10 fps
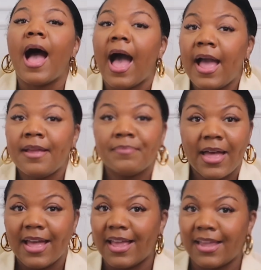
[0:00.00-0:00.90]
I am
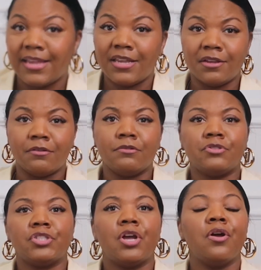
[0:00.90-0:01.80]
not a
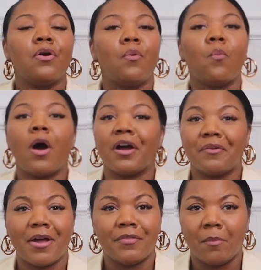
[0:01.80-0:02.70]
huge walk
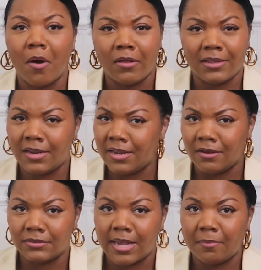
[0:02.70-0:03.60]
around the mall in a
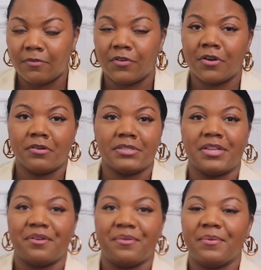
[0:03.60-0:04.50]
heel type of girl, so